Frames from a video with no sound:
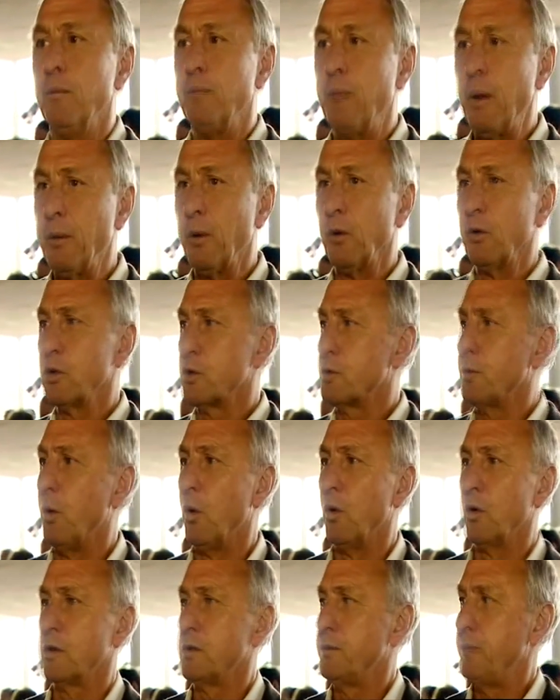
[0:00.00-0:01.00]
people do
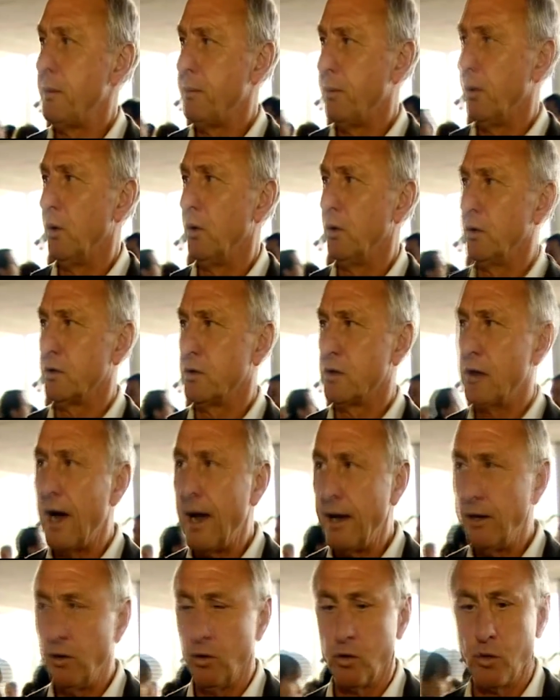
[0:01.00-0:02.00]
sports, people
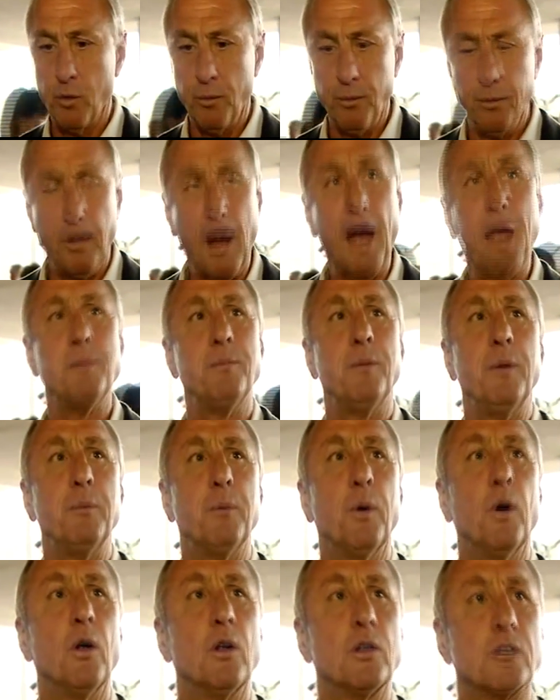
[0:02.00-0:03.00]
try to combine
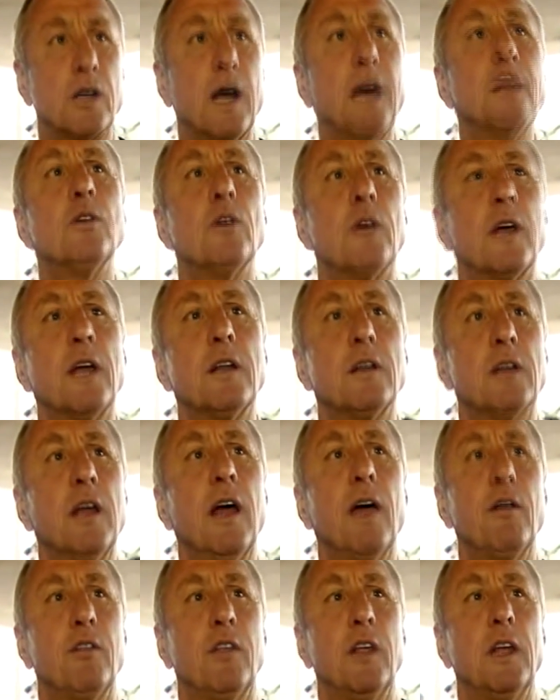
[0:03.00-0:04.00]
people, try to get
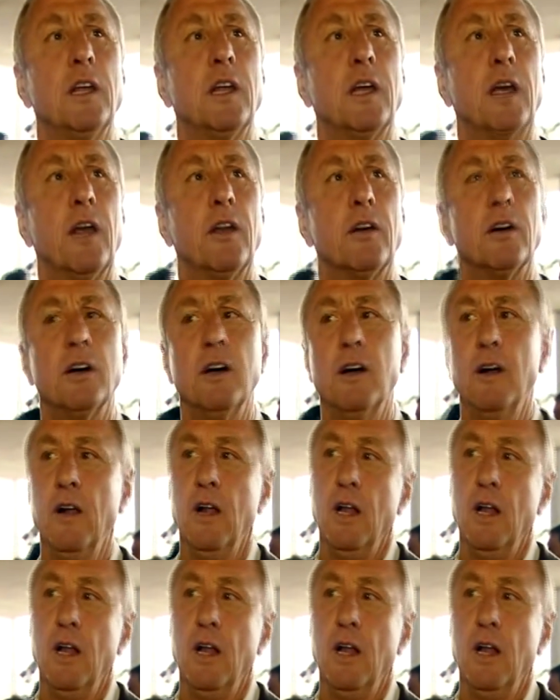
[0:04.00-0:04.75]
everything together.